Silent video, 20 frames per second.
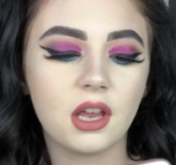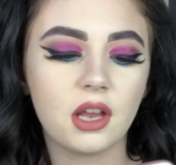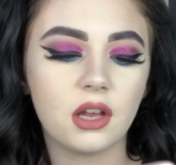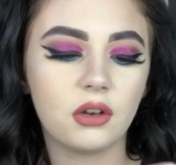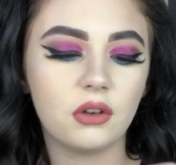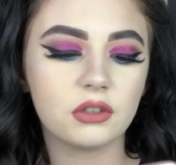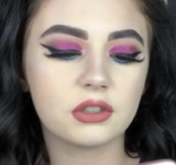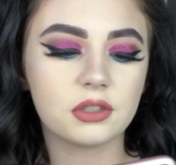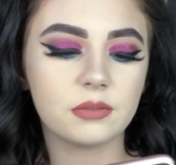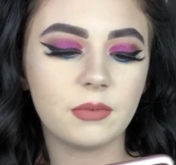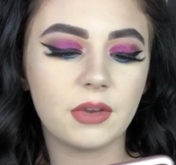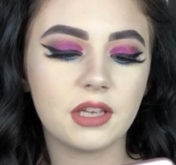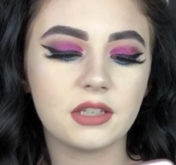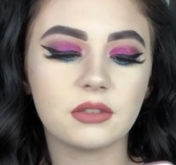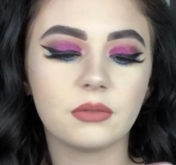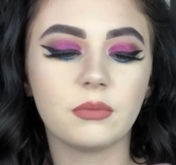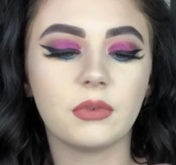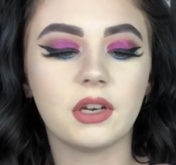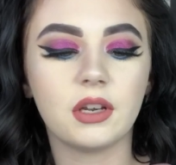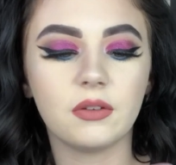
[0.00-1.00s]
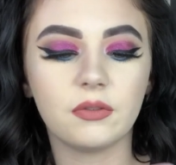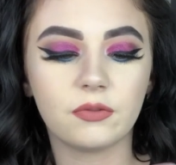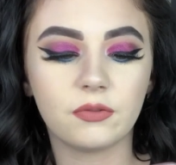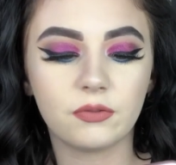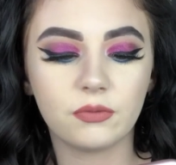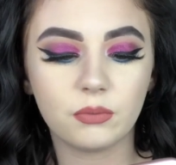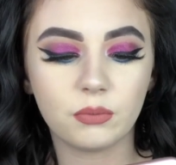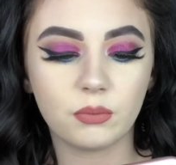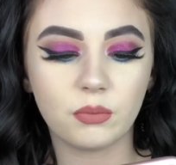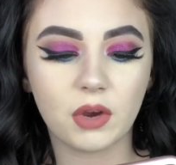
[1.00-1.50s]
Looks amazing
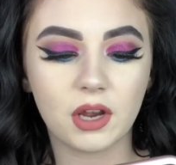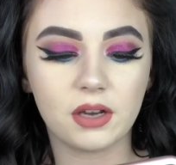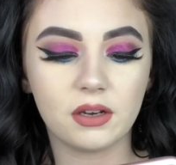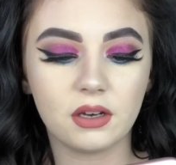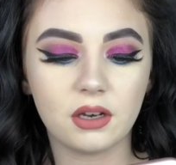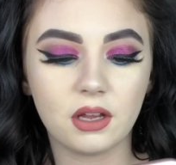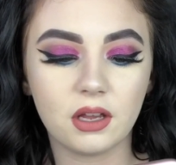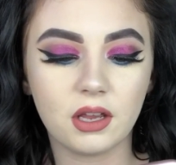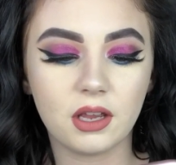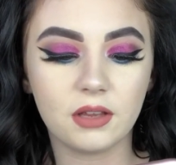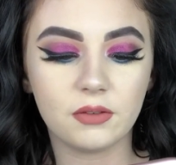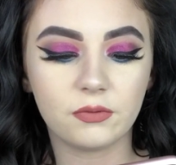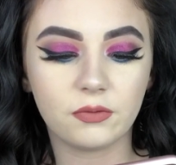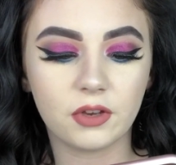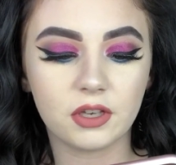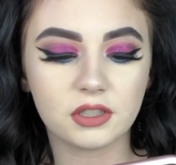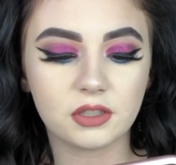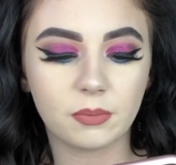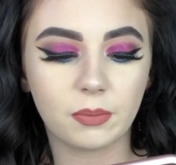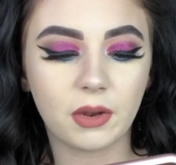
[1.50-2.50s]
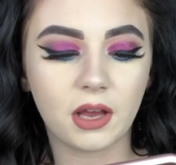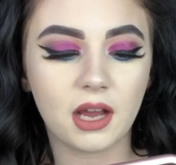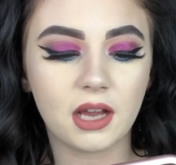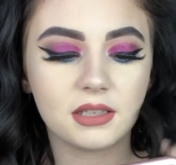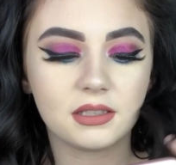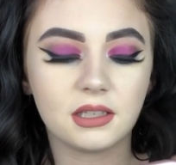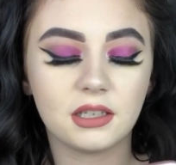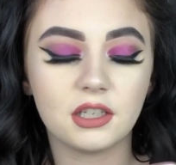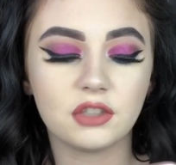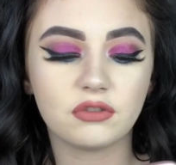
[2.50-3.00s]
when it first applies,
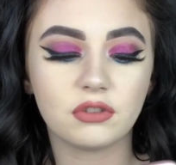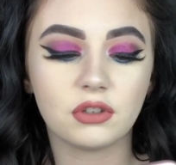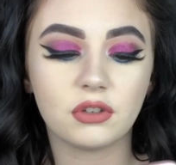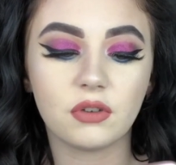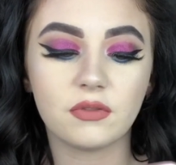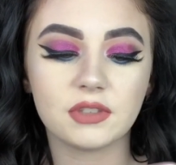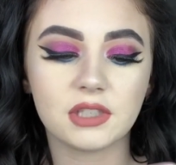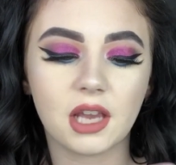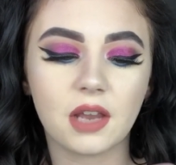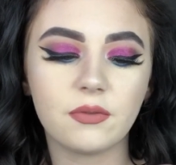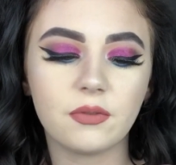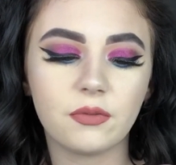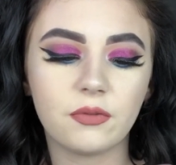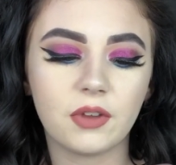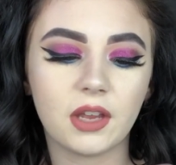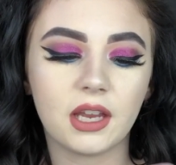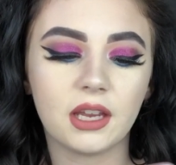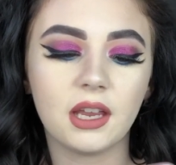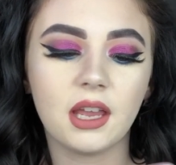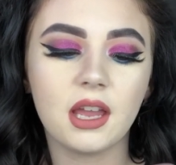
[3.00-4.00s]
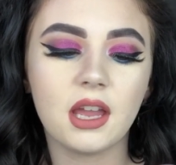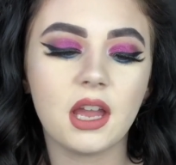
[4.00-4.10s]
it literally covers everything.